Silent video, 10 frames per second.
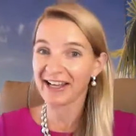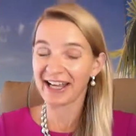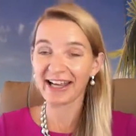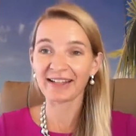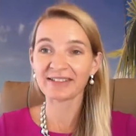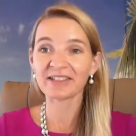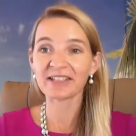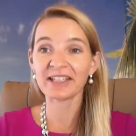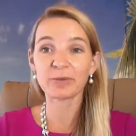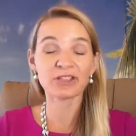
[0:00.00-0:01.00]
and
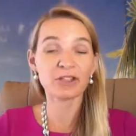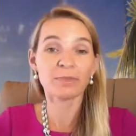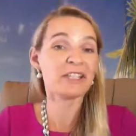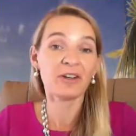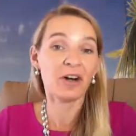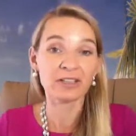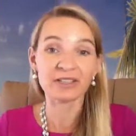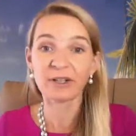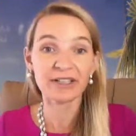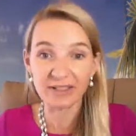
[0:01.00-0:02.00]
he was completely honest.
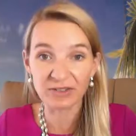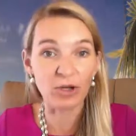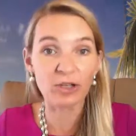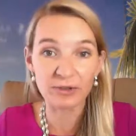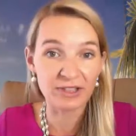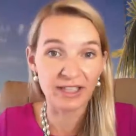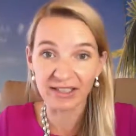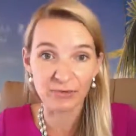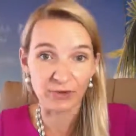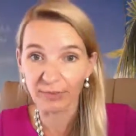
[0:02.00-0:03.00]
Well, that's all you can ask
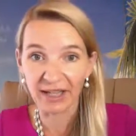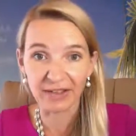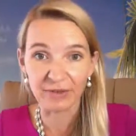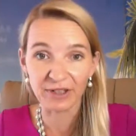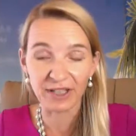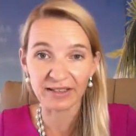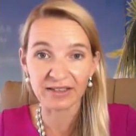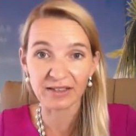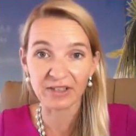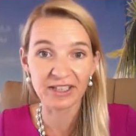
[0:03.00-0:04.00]
for of a man, okay?
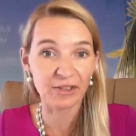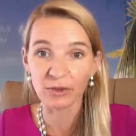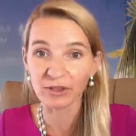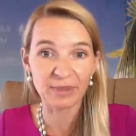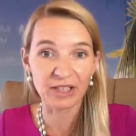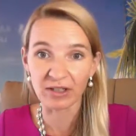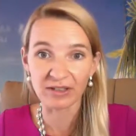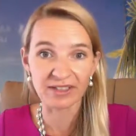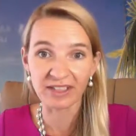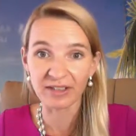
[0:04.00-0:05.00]
So he can only be
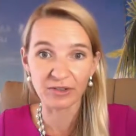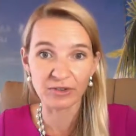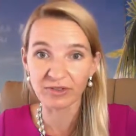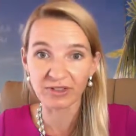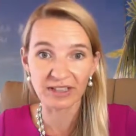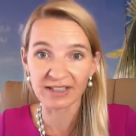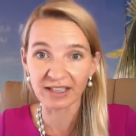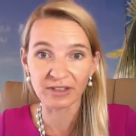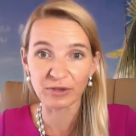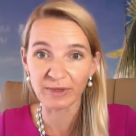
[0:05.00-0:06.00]
honest. He can only
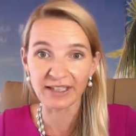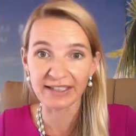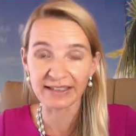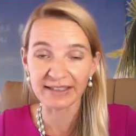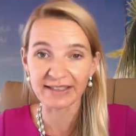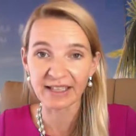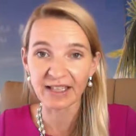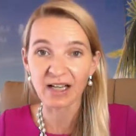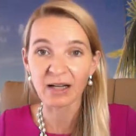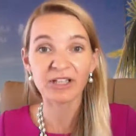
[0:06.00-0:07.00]
tell you where he is.
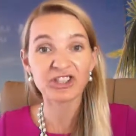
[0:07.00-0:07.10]
But